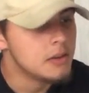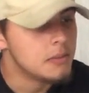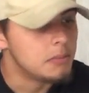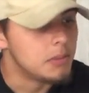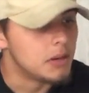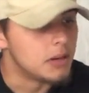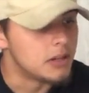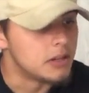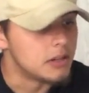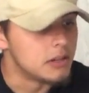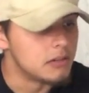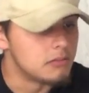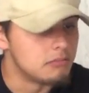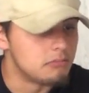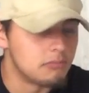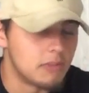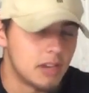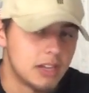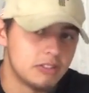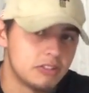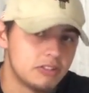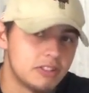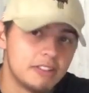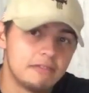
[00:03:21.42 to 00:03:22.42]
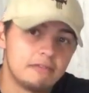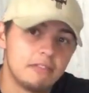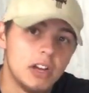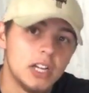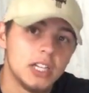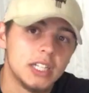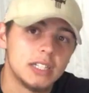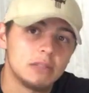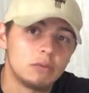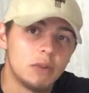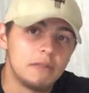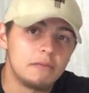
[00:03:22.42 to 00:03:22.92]
But I just said
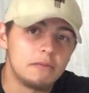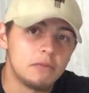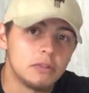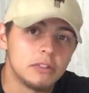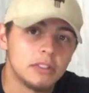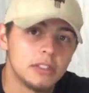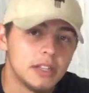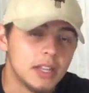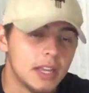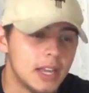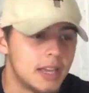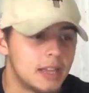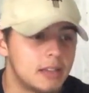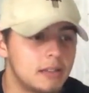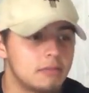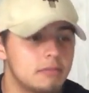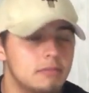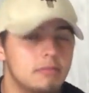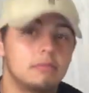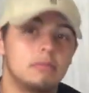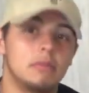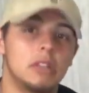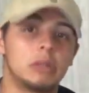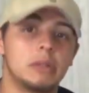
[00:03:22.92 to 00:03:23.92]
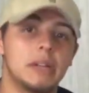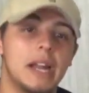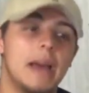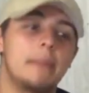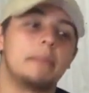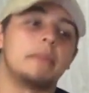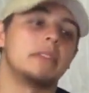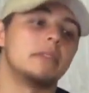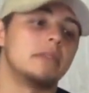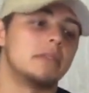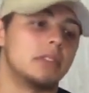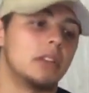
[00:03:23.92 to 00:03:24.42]
fuck it and went for it. And look what happened.